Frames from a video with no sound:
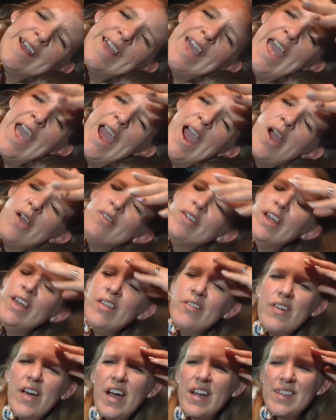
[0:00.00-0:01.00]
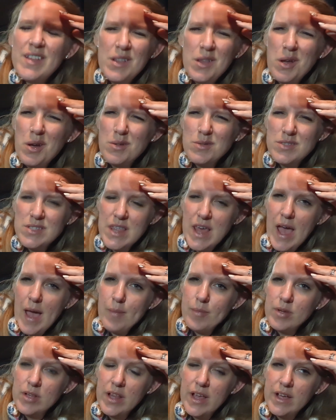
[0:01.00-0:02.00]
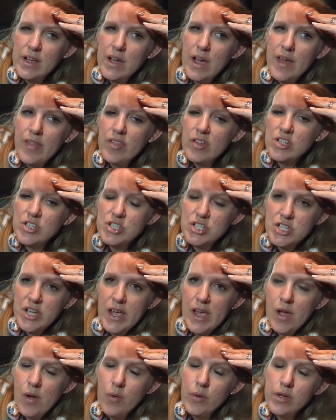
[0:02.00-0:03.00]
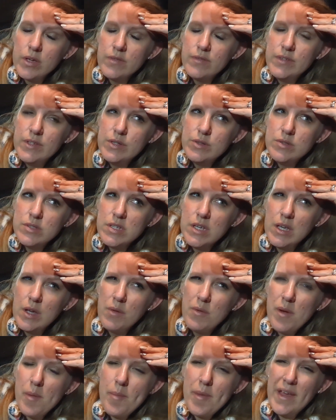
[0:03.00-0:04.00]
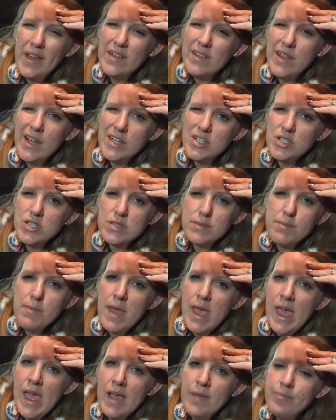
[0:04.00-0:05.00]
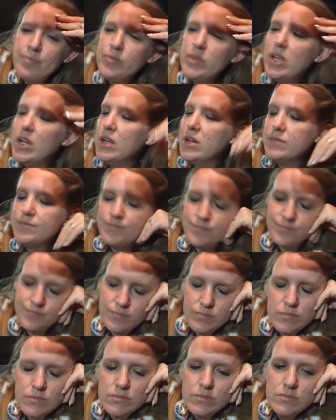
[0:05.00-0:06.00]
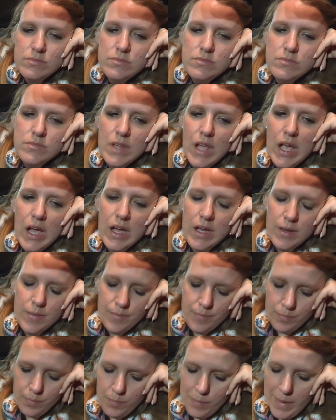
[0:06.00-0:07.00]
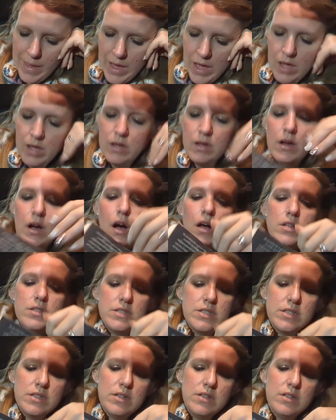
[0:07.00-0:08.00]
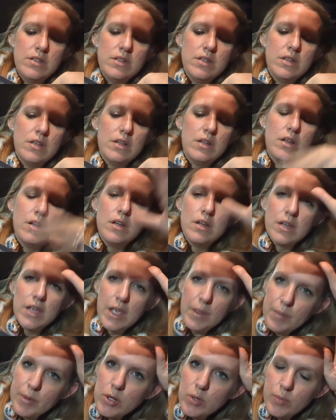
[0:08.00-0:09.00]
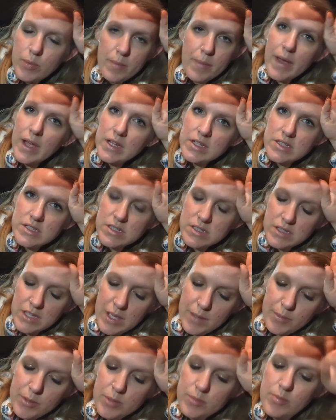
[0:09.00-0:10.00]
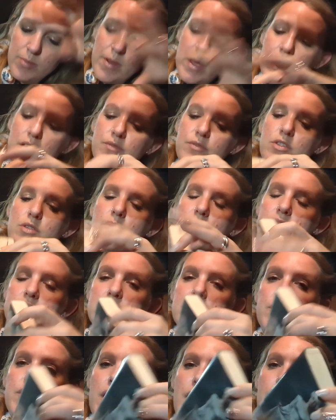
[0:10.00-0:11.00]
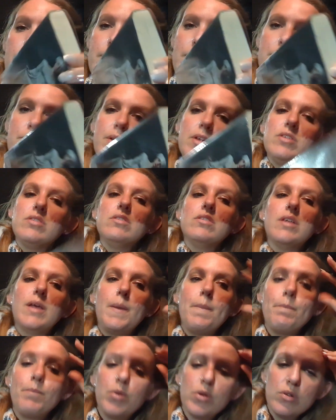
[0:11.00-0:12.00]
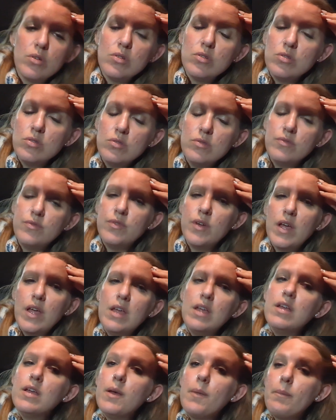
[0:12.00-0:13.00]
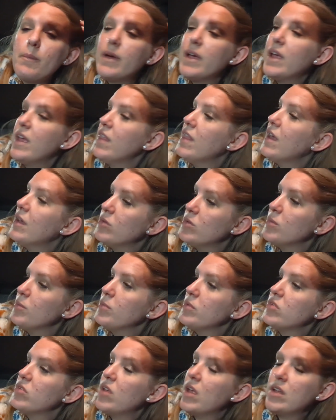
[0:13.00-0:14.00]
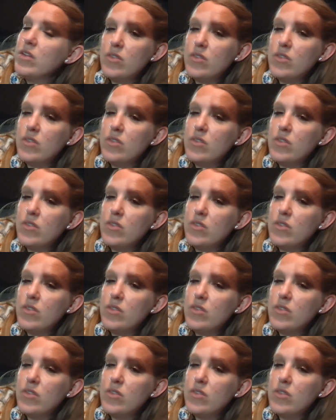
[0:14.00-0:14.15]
carry the fact that loads of them are like either shit or confusing or a bit like just meh, you know. But I'll keep an open mind. Keep an open mind for the rest of it. Maybe it'll improve by 1000%.